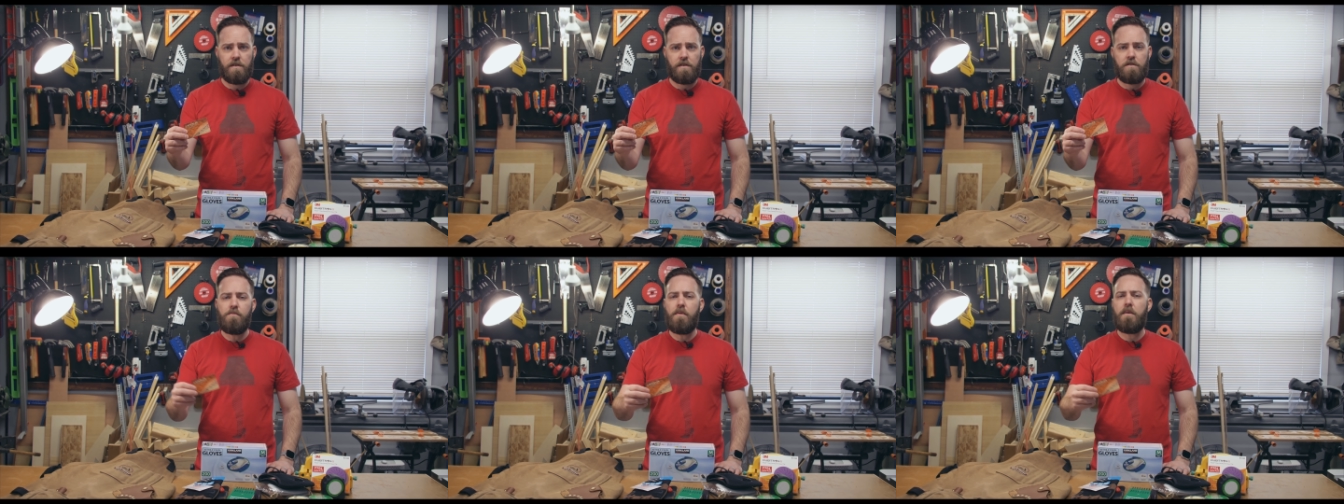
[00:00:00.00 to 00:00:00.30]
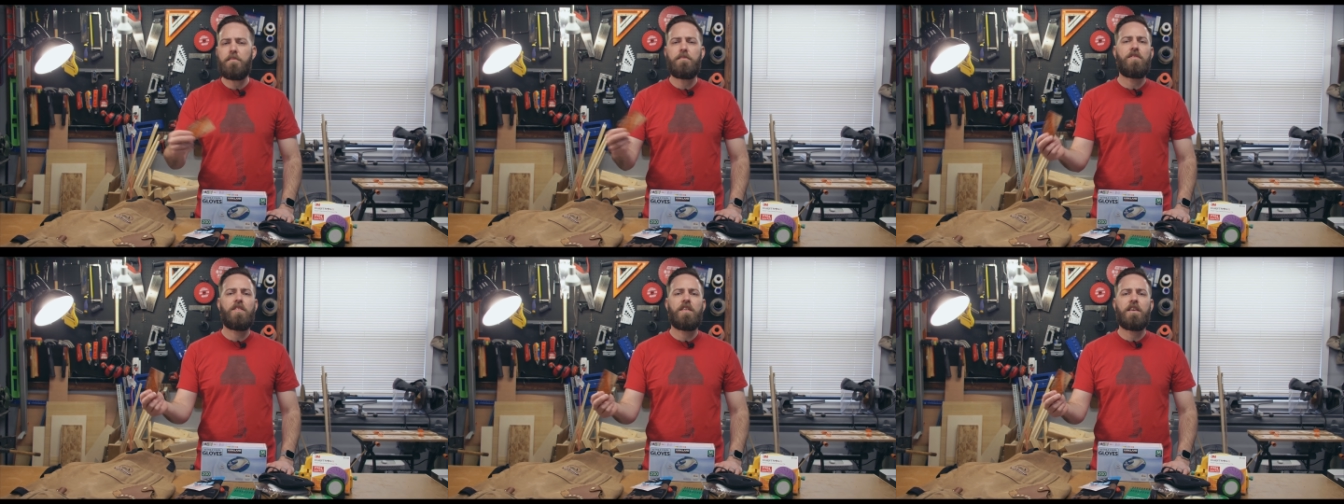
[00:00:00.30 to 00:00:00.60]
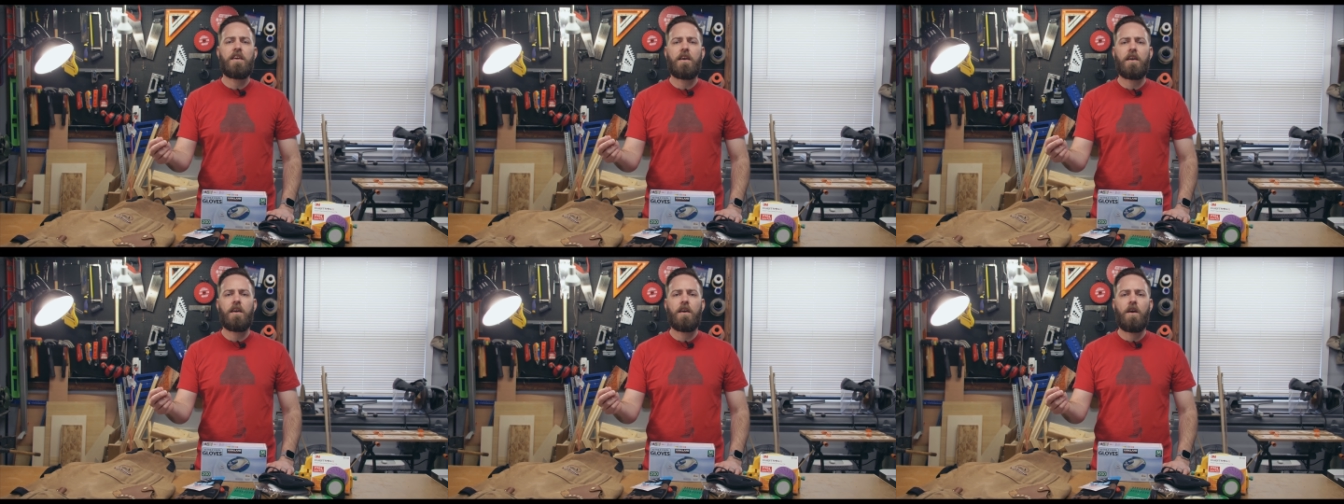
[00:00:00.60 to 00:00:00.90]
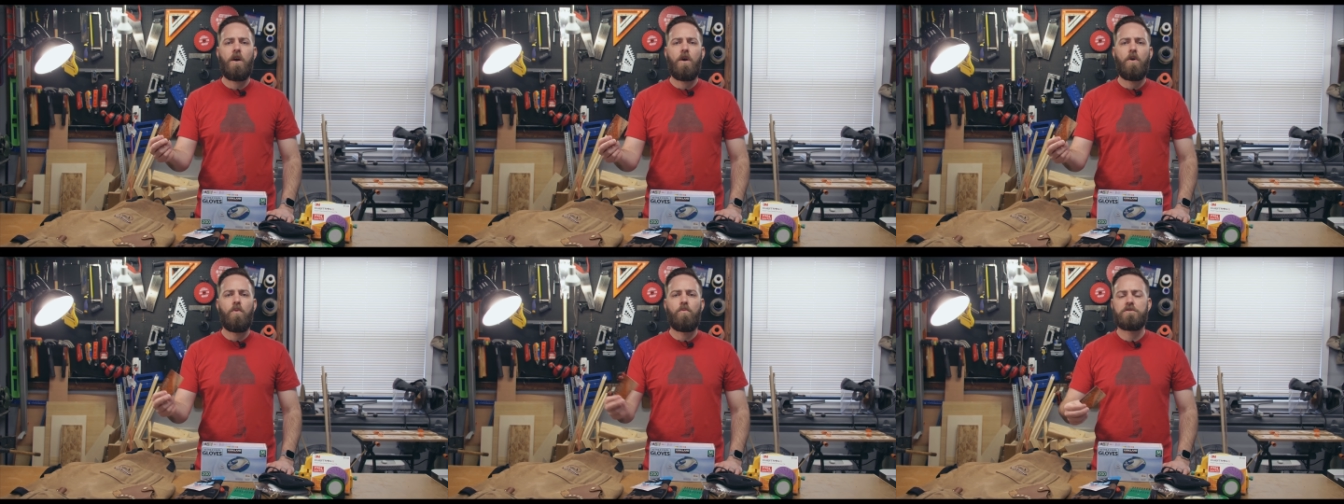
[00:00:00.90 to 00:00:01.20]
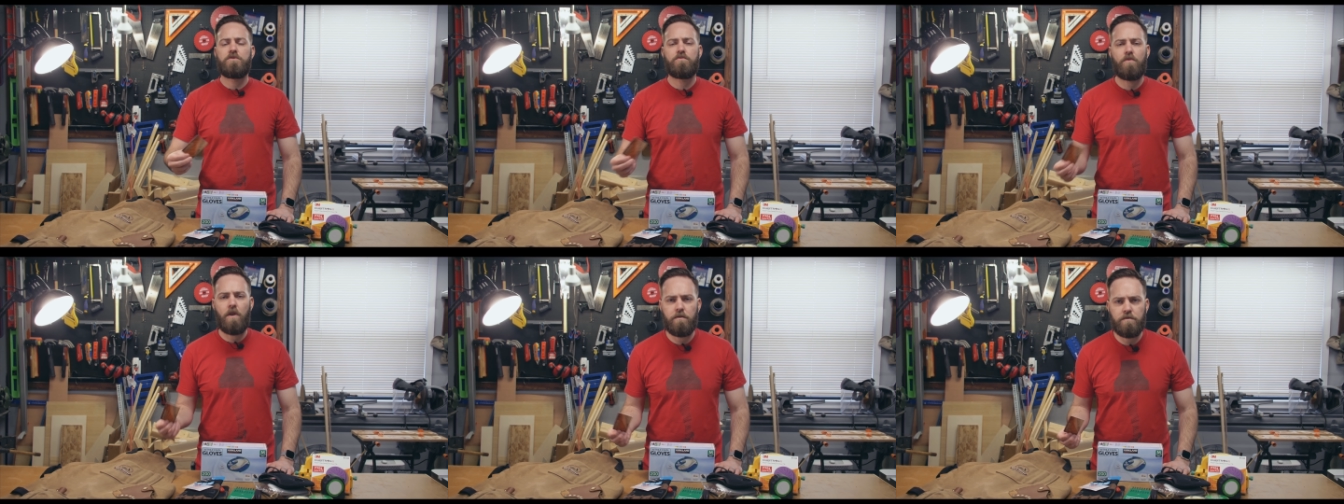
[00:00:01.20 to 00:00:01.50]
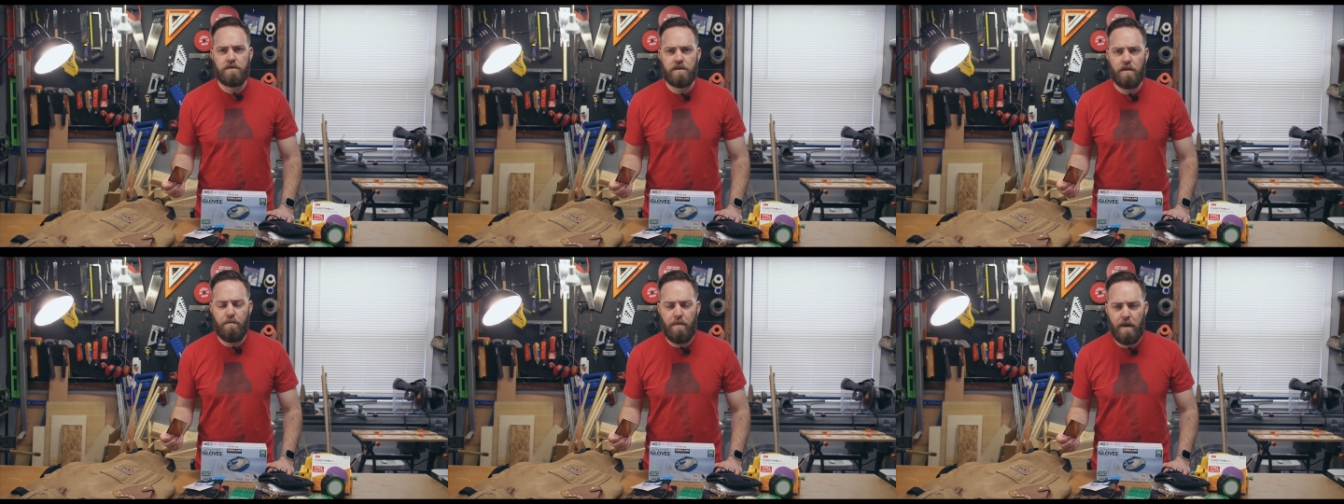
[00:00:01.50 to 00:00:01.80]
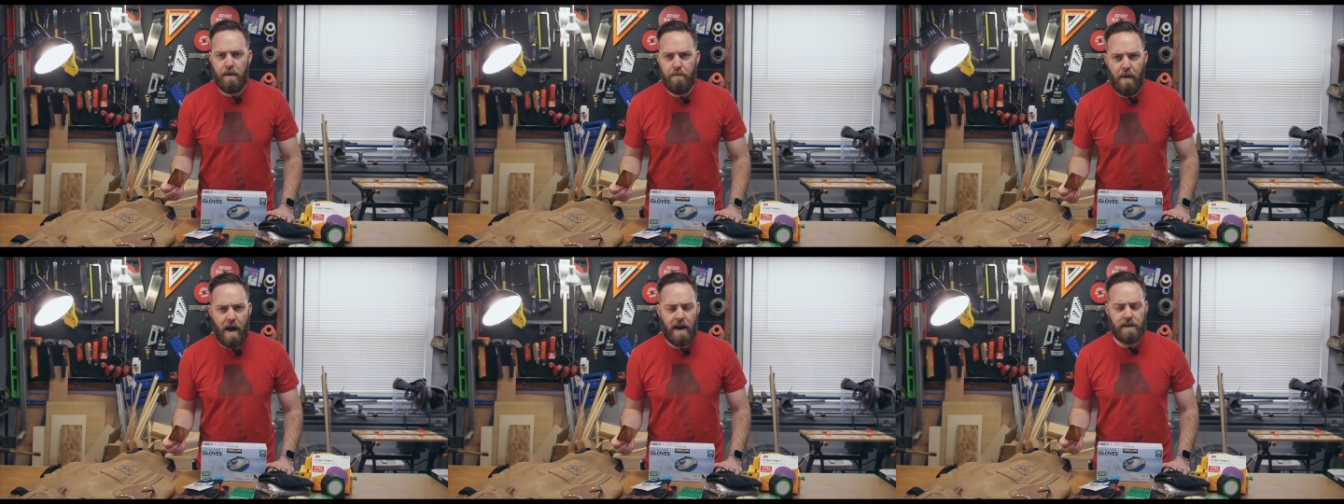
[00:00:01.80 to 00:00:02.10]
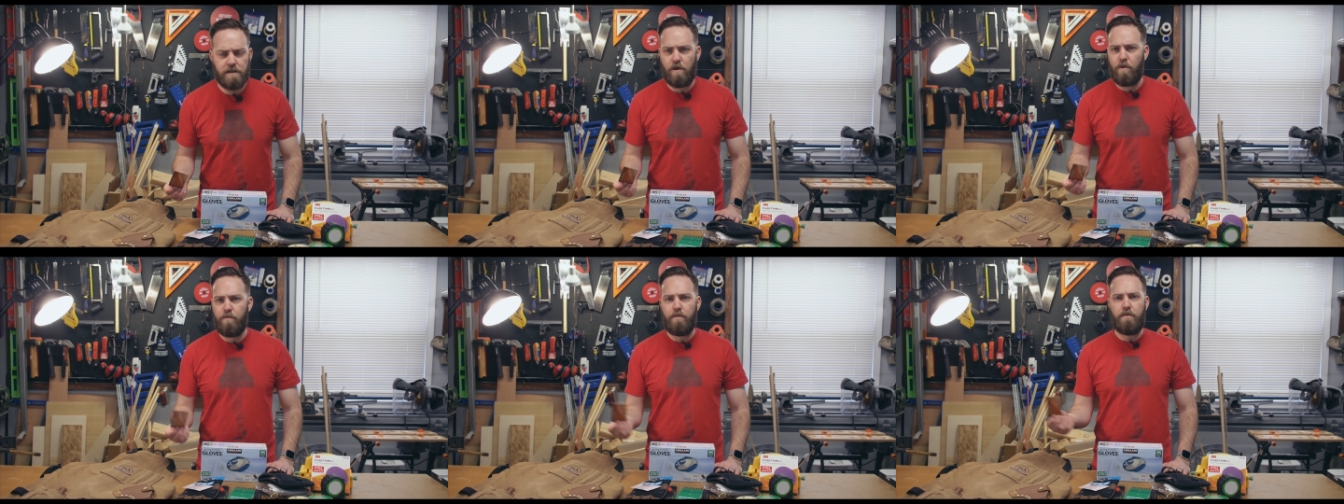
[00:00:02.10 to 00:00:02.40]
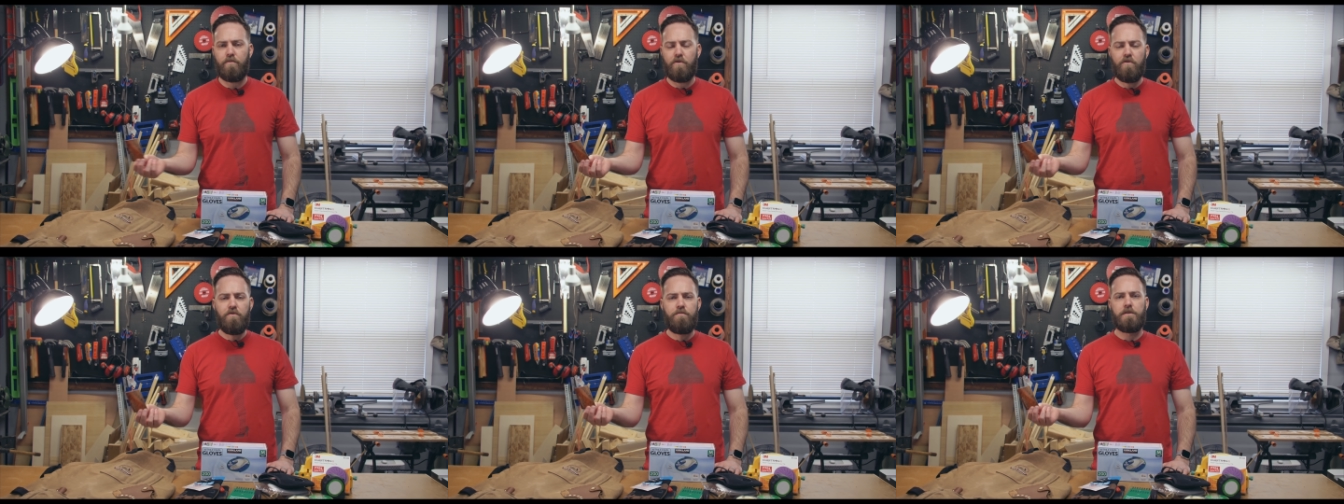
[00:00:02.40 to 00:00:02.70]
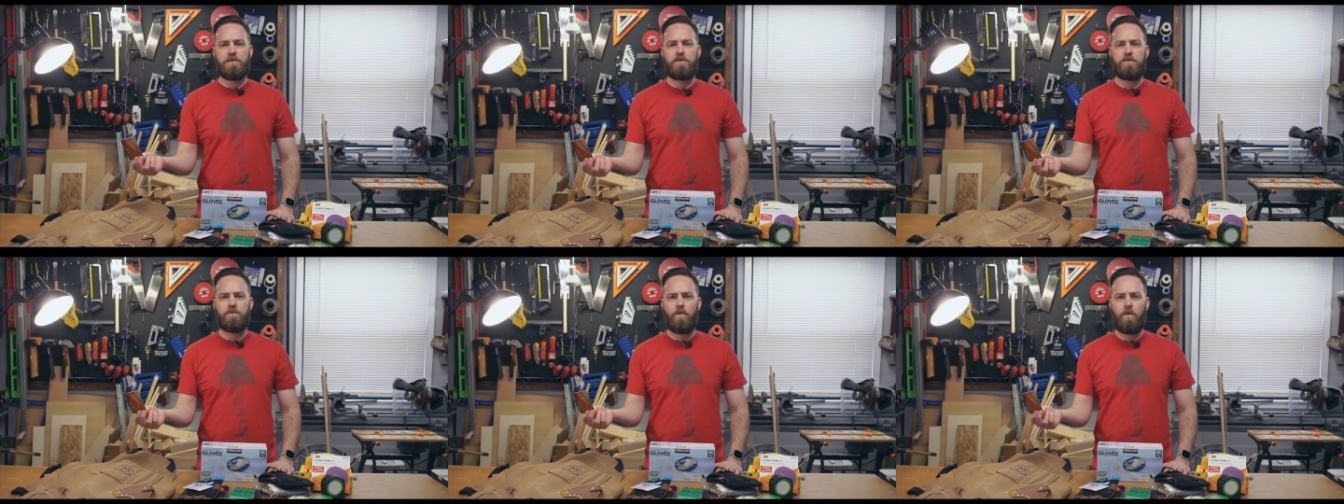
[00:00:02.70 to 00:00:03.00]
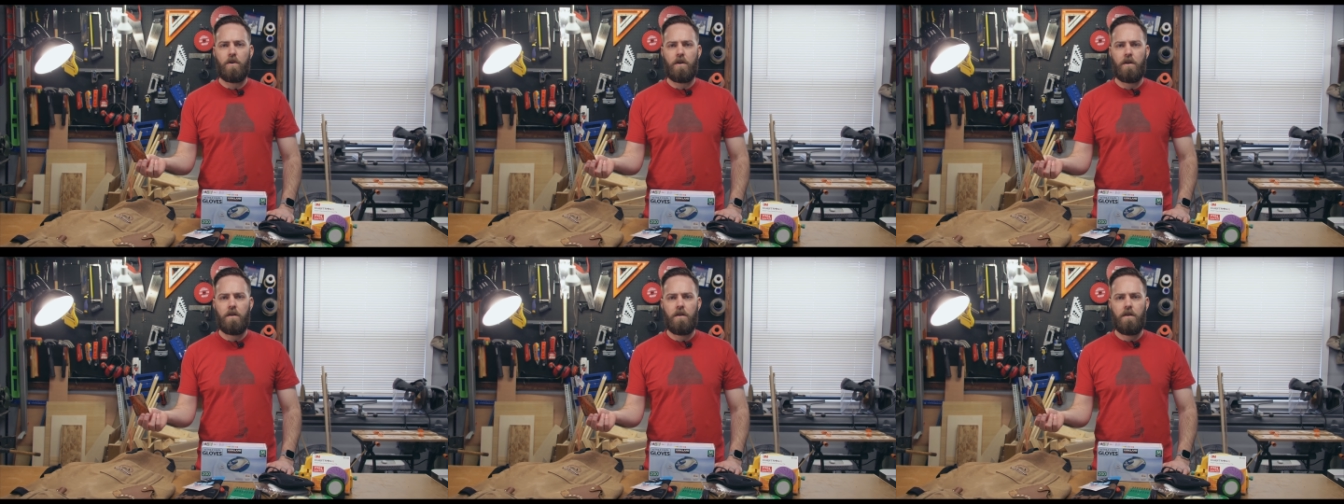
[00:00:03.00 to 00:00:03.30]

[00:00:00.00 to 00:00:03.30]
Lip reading: You may be thinking, what's wrong with the big box home improvement store?